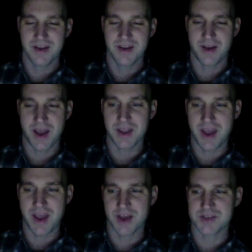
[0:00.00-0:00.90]
I
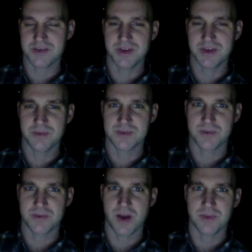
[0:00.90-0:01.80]
actually was
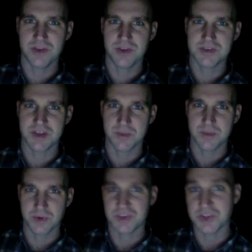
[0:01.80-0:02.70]
probably using it more
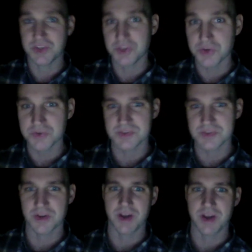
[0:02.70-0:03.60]
to use,
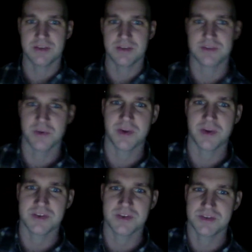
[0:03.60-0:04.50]
not so
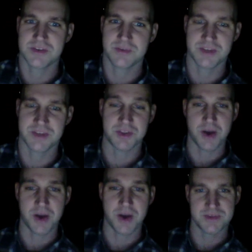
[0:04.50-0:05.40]
much. It's like the
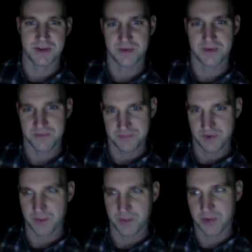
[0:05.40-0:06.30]
opposite of our
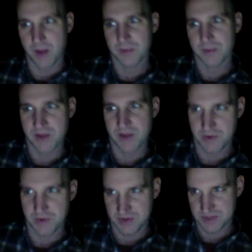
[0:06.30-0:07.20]
problem now, where
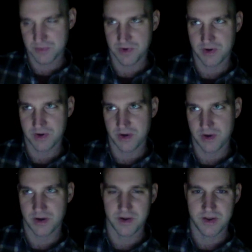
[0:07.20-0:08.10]
it's more,
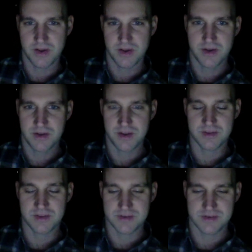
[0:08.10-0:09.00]

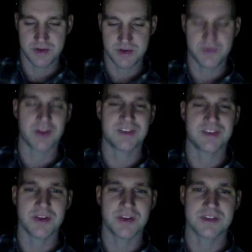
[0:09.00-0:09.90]
it's, volatility
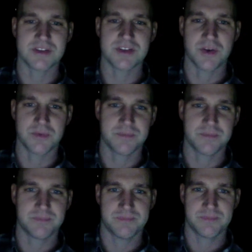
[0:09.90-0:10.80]
is its own
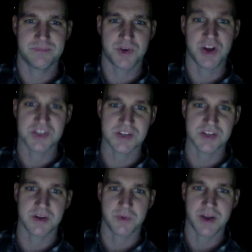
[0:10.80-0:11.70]
crutch in a
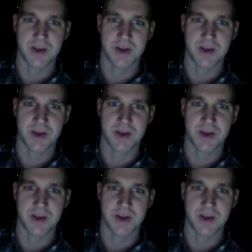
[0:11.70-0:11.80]
way.